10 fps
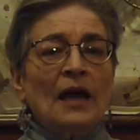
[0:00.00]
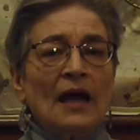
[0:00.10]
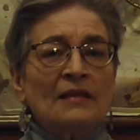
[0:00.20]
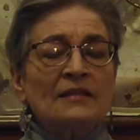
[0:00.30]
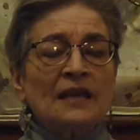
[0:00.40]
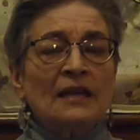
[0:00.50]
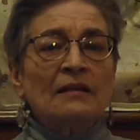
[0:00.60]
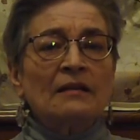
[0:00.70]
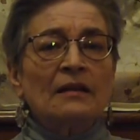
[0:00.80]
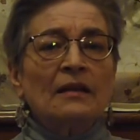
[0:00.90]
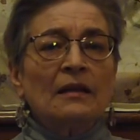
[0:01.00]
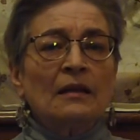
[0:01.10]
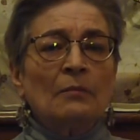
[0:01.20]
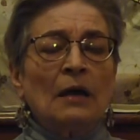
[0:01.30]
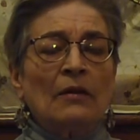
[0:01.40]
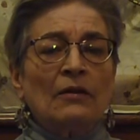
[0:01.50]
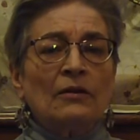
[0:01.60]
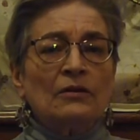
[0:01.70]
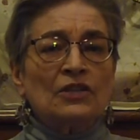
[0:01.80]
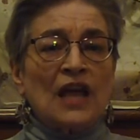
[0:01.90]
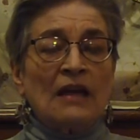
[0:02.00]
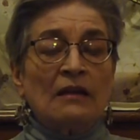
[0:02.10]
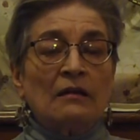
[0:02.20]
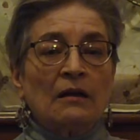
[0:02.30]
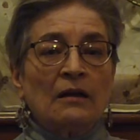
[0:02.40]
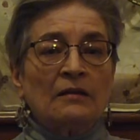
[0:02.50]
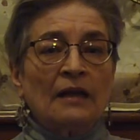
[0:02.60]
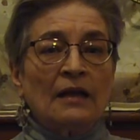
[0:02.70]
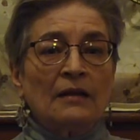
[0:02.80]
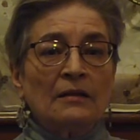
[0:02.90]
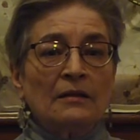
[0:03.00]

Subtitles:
I sent the mother, Janet Artell.